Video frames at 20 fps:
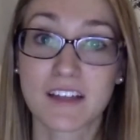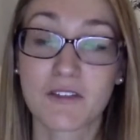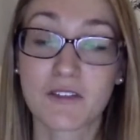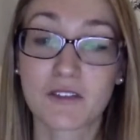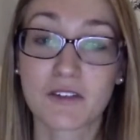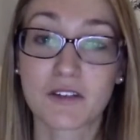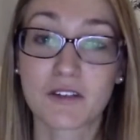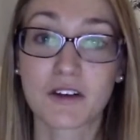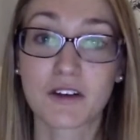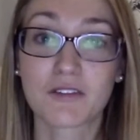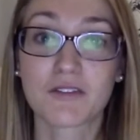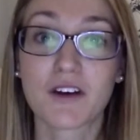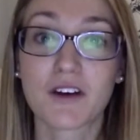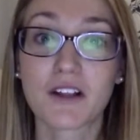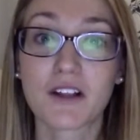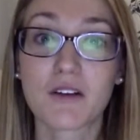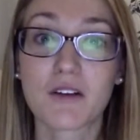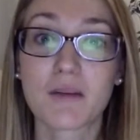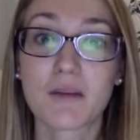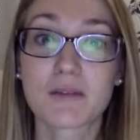If you do your
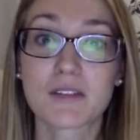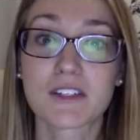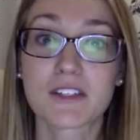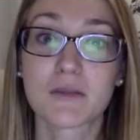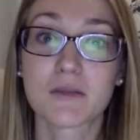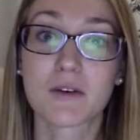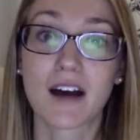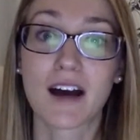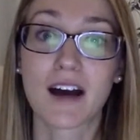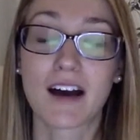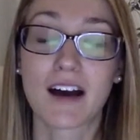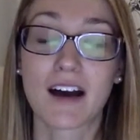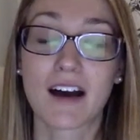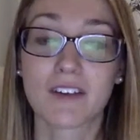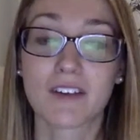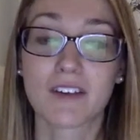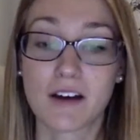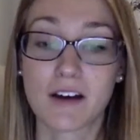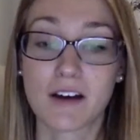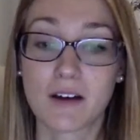follow-ups, you will
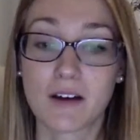have